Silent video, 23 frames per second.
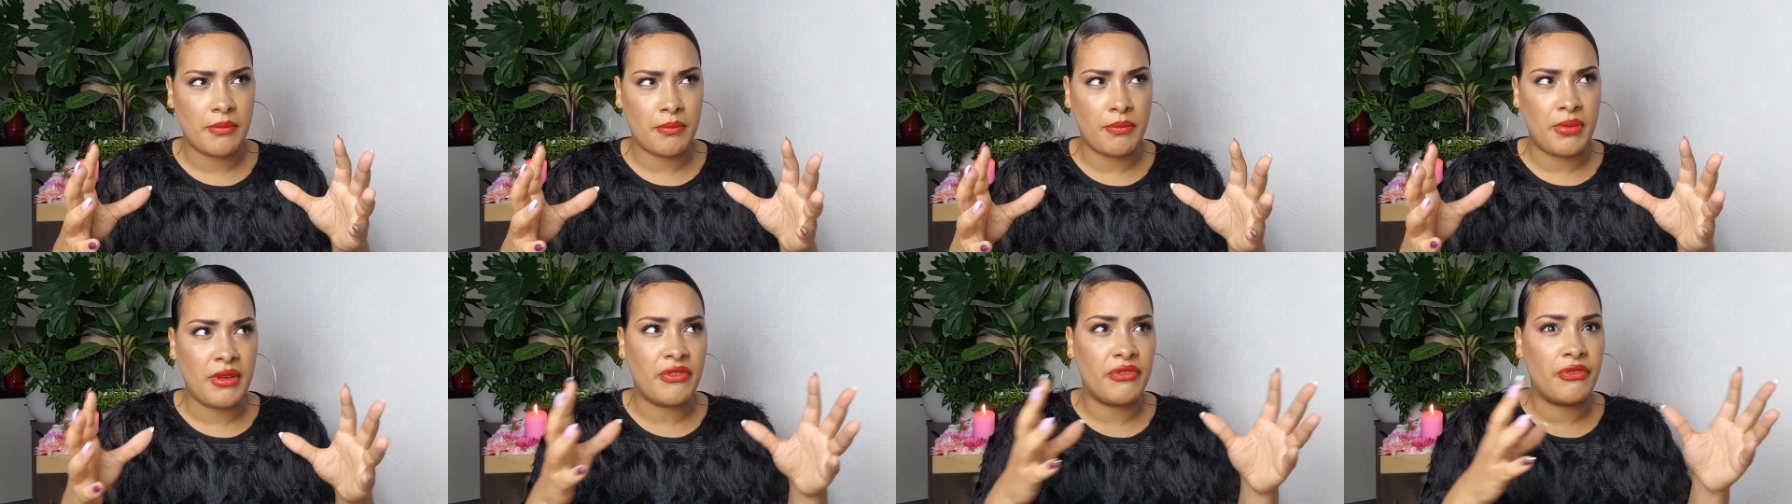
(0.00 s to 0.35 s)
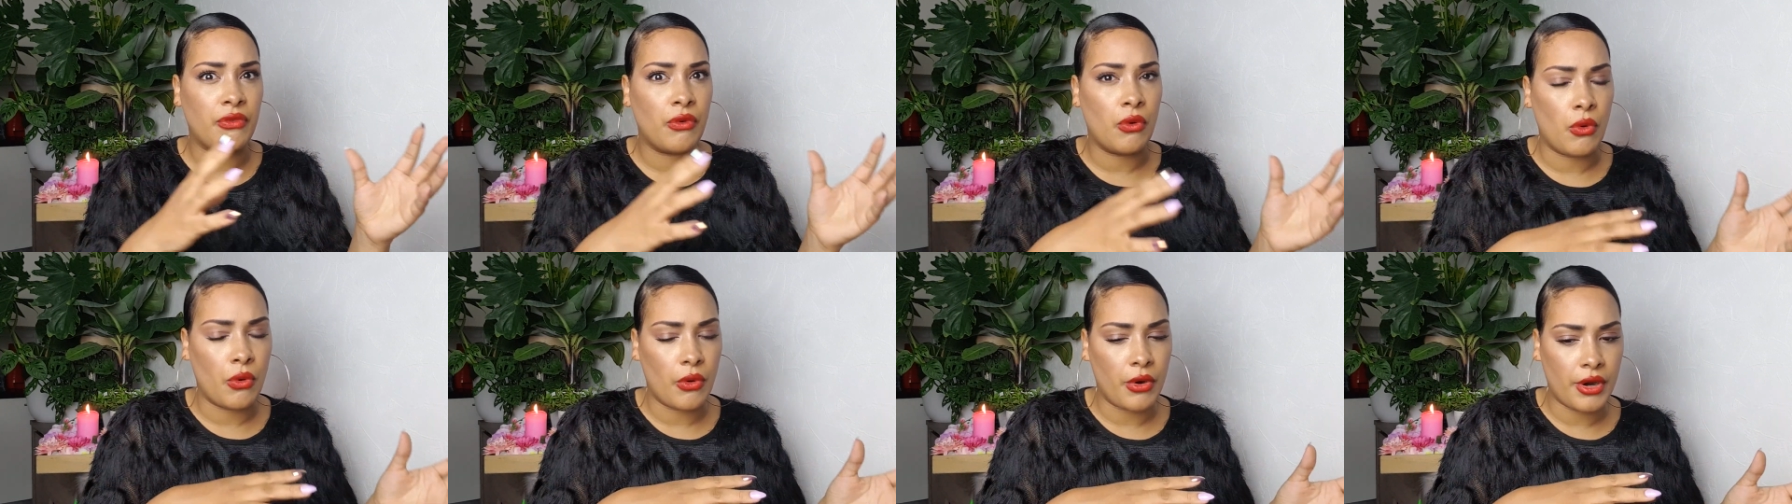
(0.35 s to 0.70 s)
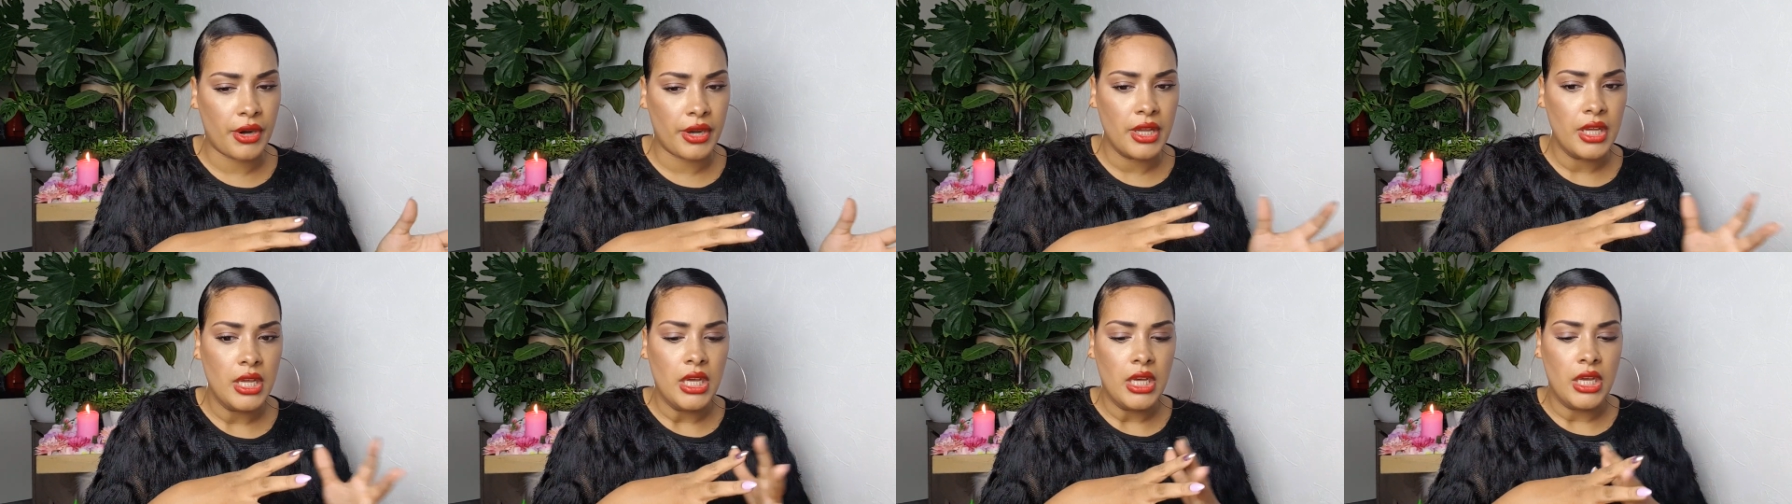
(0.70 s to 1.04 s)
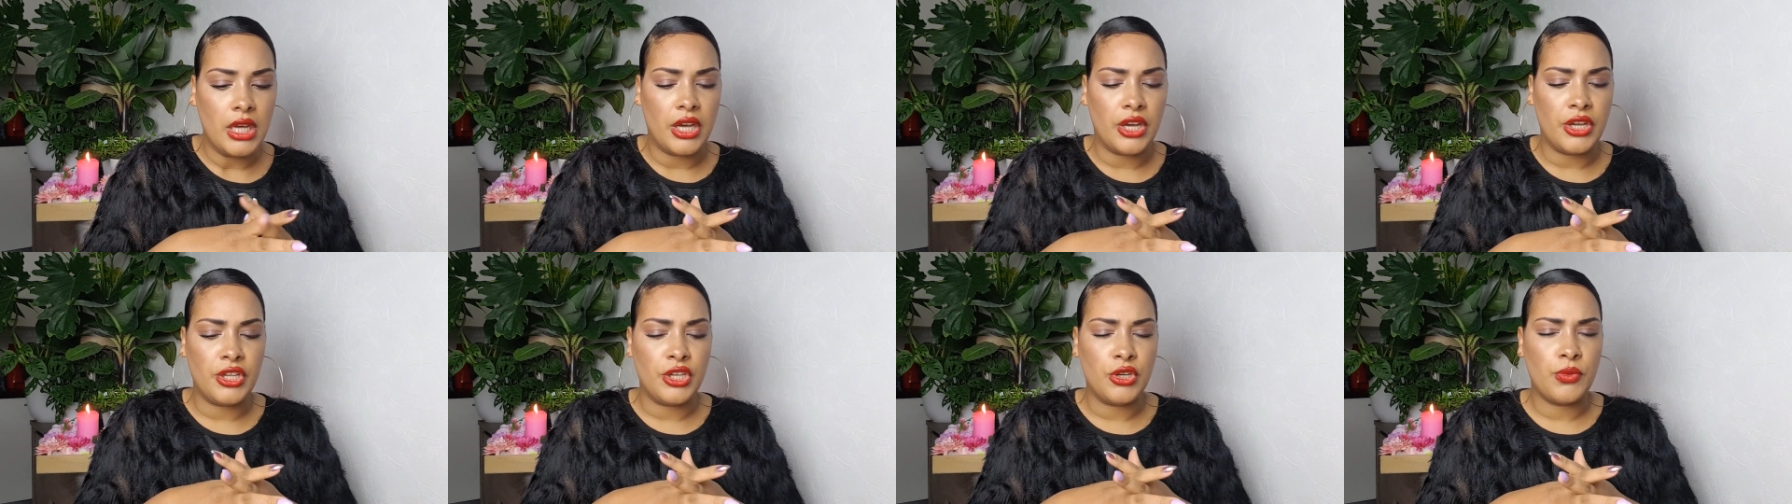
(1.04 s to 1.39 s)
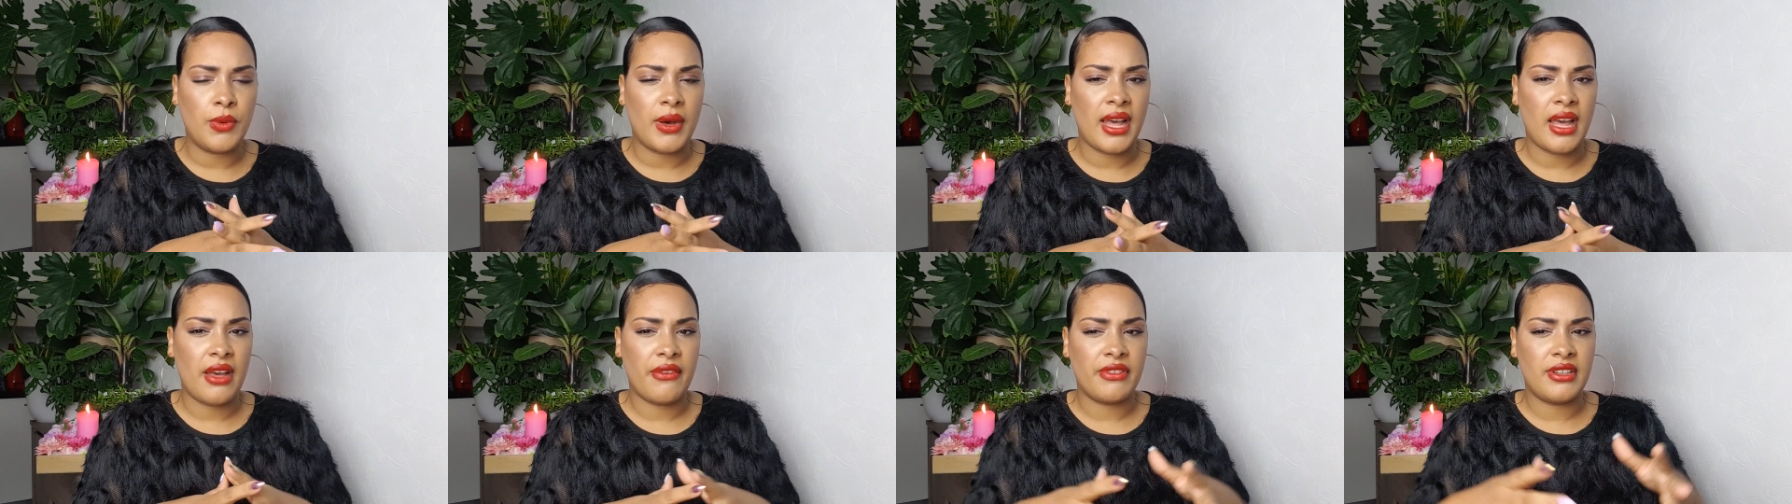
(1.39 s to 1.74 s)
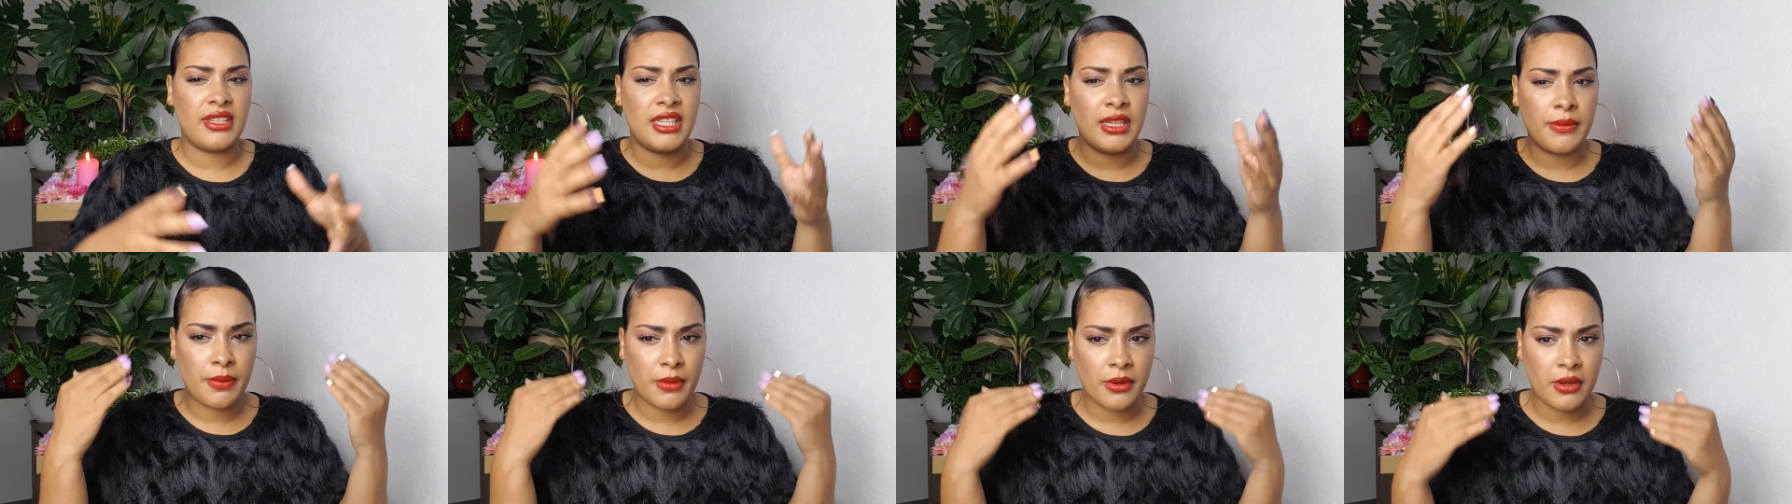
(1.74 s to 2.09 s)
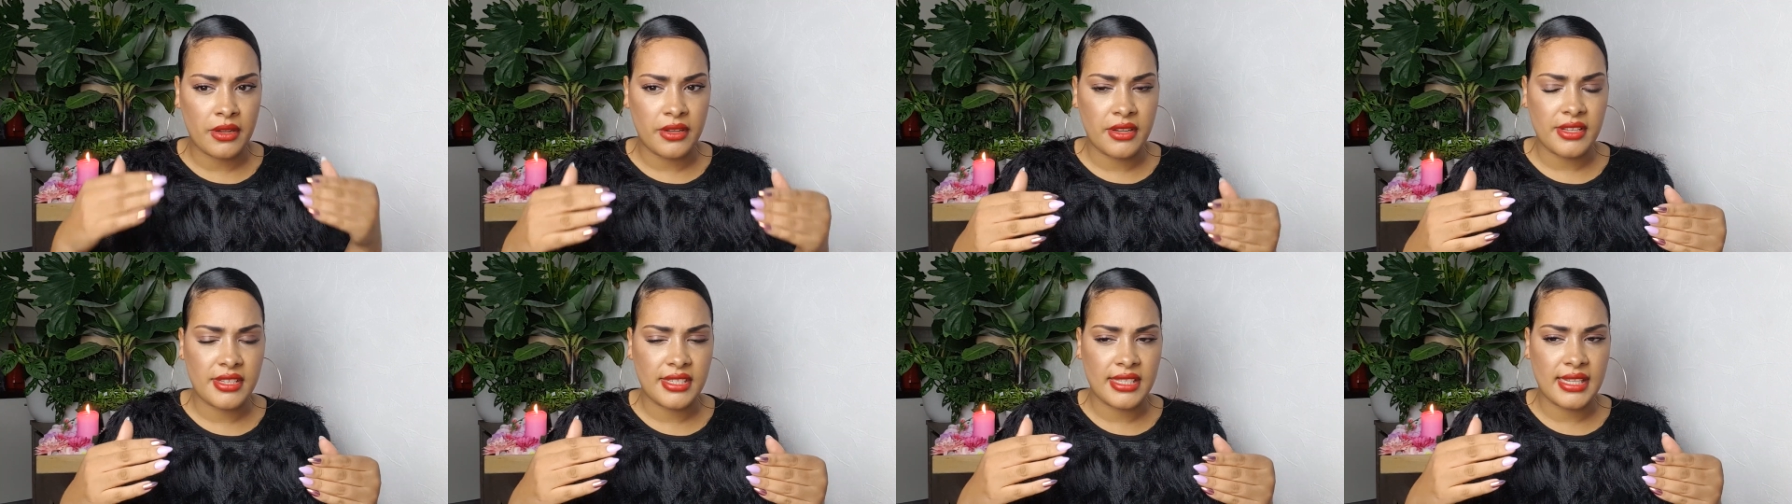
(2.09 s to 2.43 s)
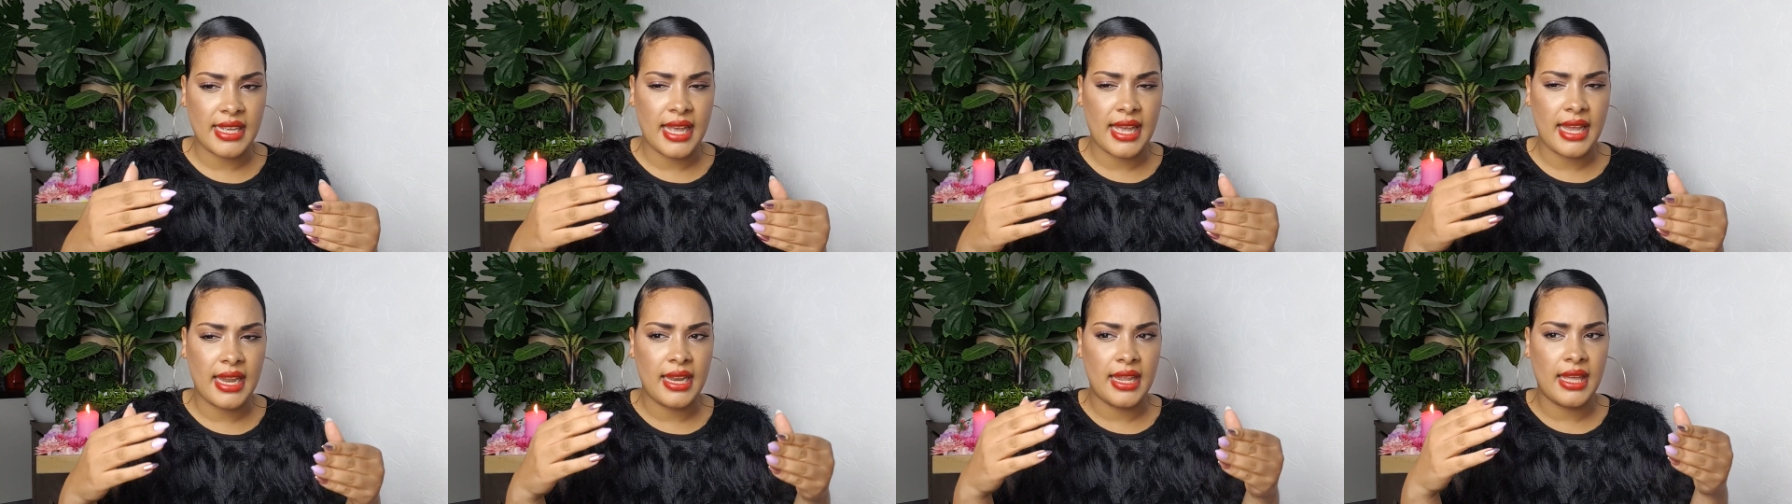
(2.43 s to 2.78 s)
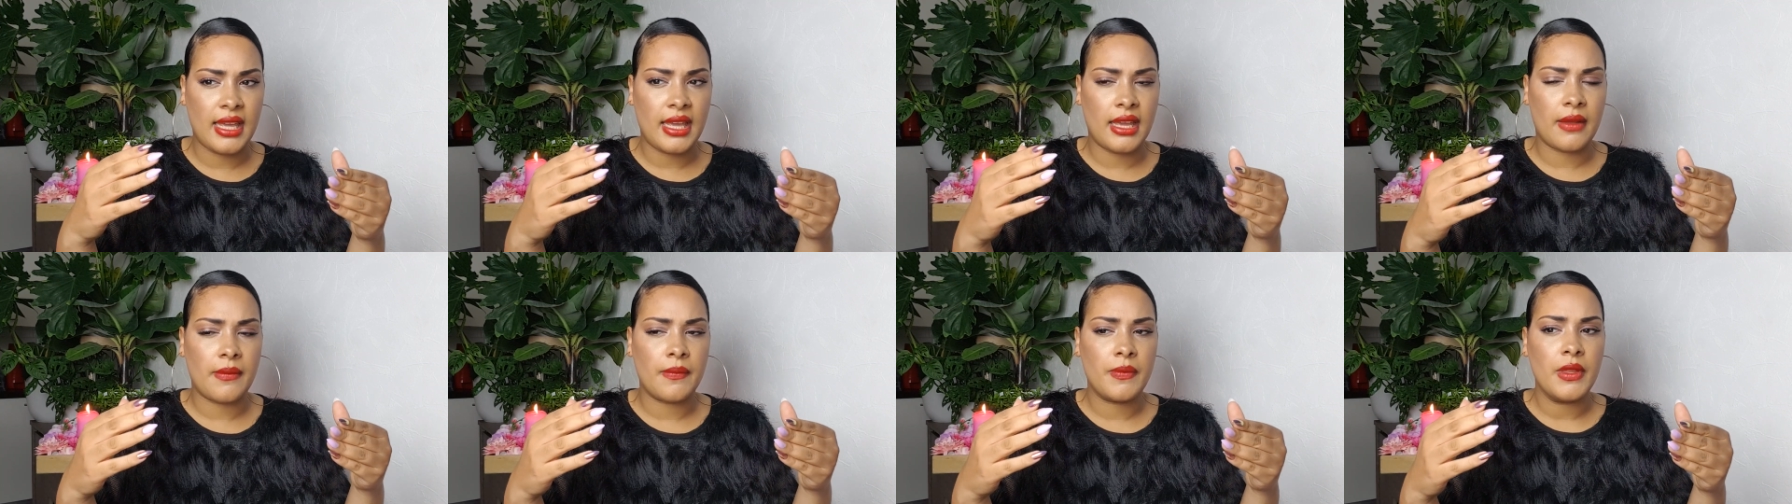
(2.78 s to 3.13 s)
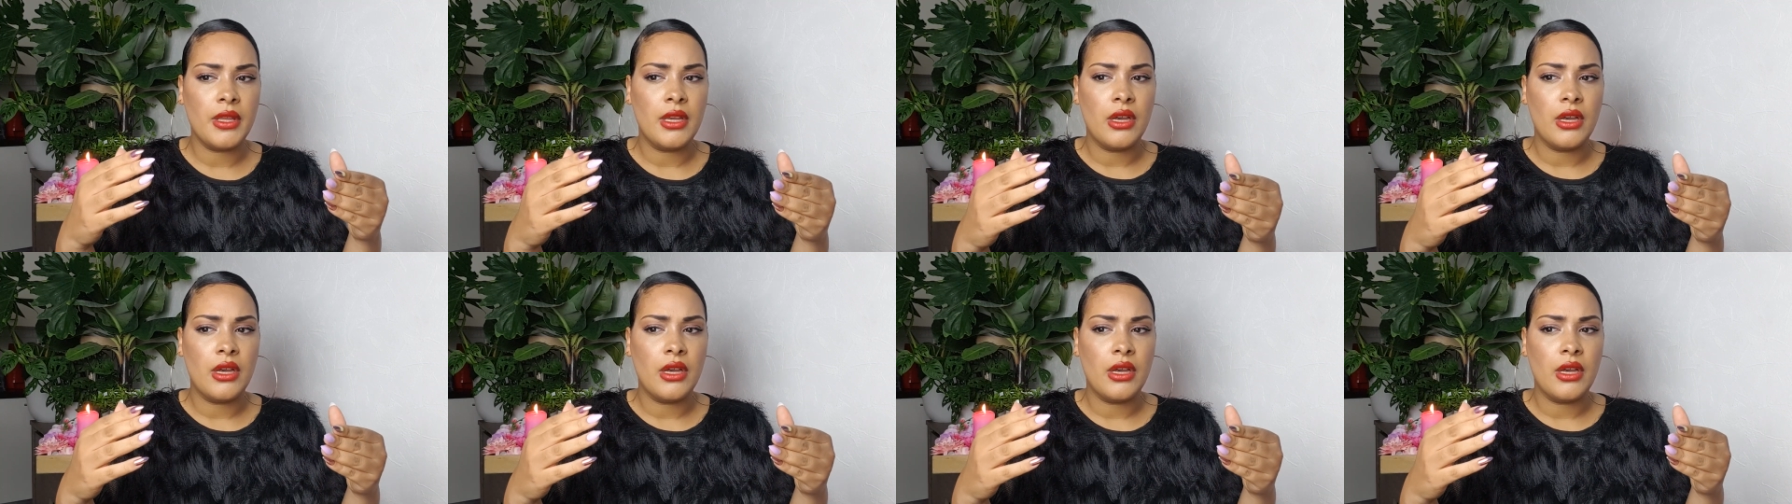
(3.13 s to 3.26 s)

before. Uh, you will have a deeper understanding